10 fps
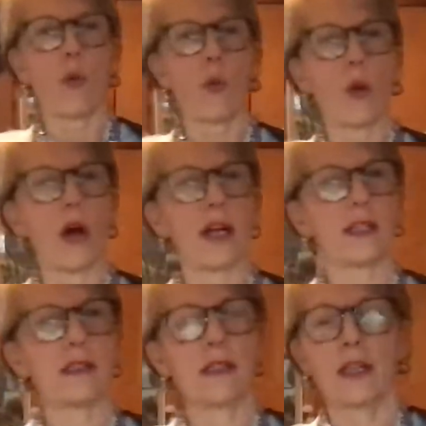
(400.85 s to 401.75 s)

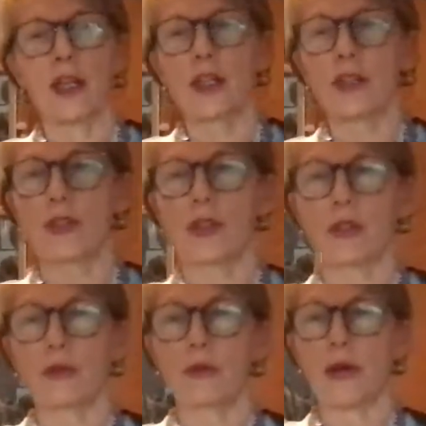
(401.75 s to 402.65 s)
1,
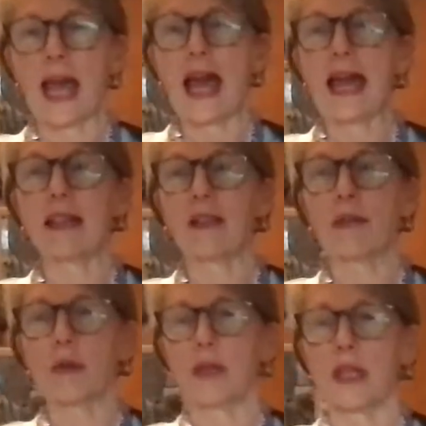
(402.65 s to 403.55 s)
2, and
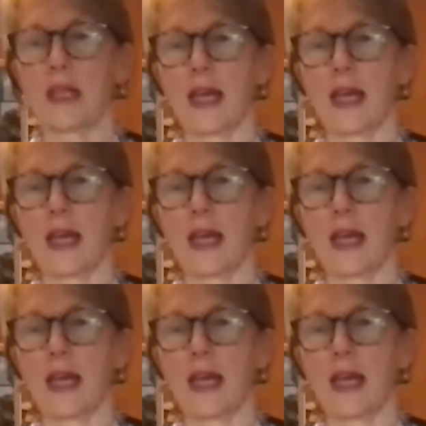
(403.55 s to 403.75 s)
3,